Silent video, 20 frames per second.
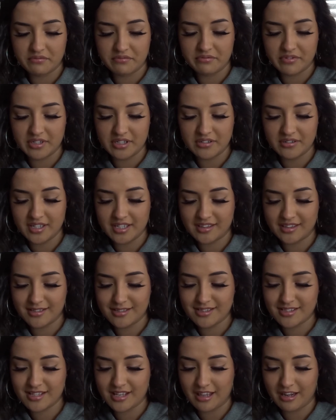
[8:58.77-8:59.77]
When you get
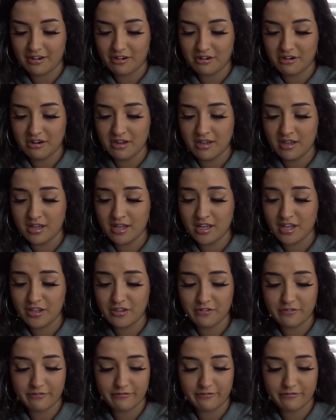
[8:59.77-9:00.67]
this letter, you